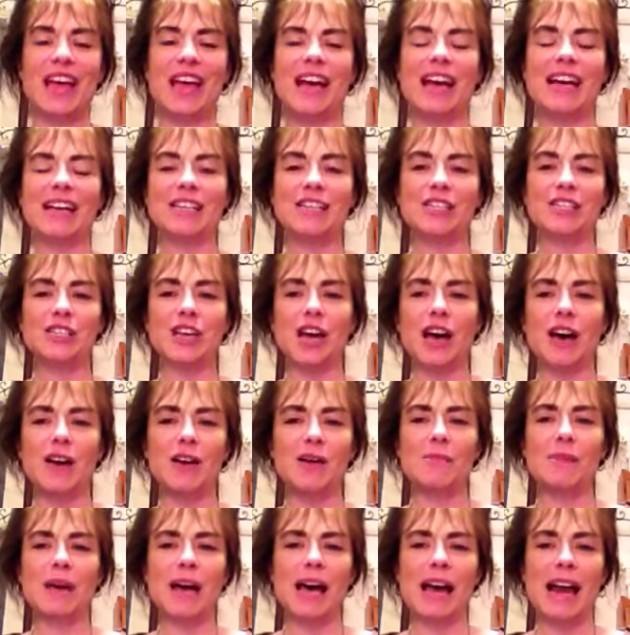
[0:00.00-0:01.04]
And you talk
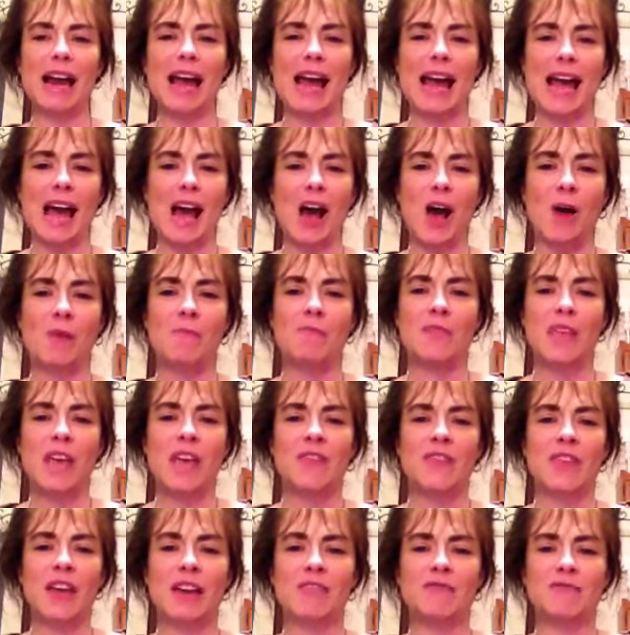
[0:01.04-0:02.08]
about how
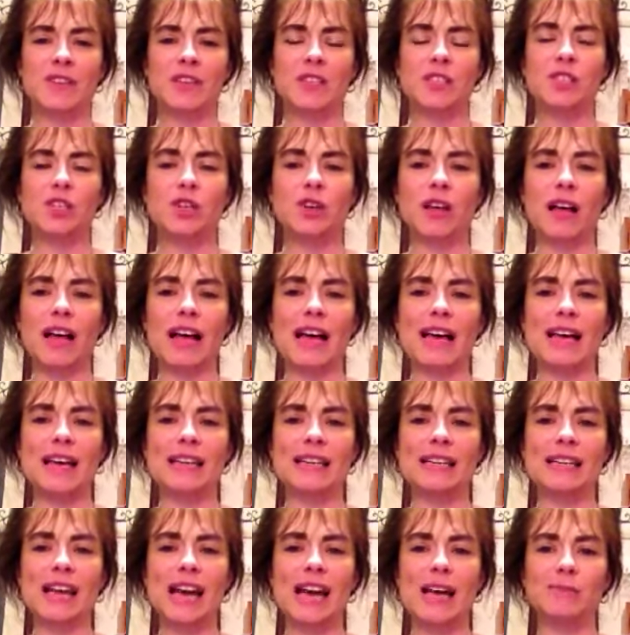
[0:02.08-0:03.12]
that visual
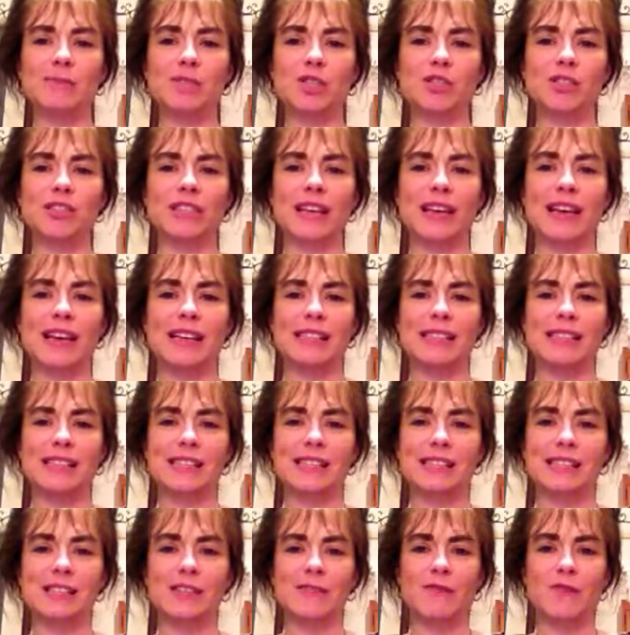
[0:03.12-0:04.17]
aid captures the
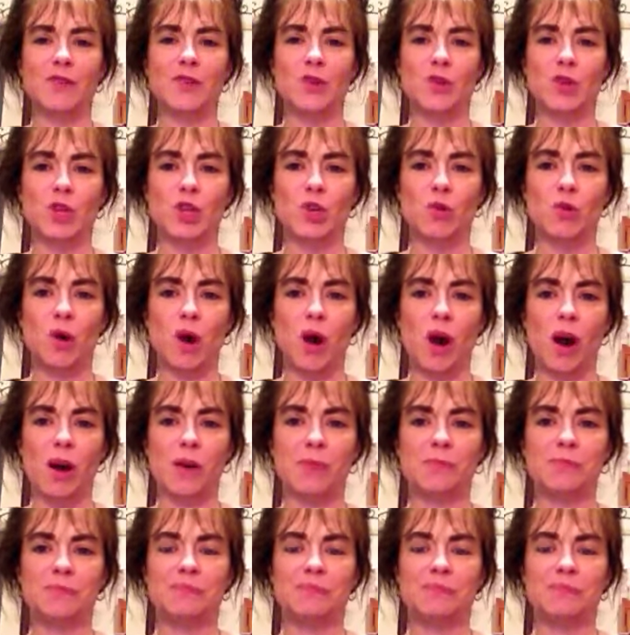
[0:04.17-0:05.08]
essence of who you are.